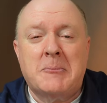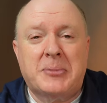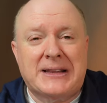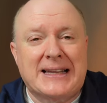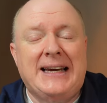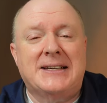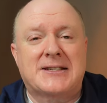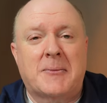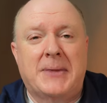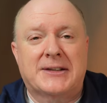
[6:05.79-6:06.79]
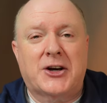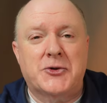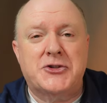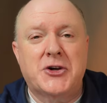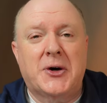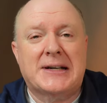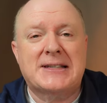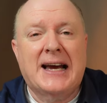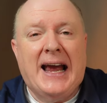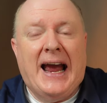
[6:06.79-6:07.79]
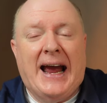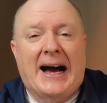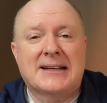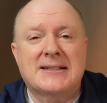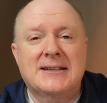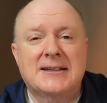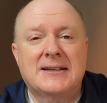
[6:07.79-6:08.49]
please submit those to us at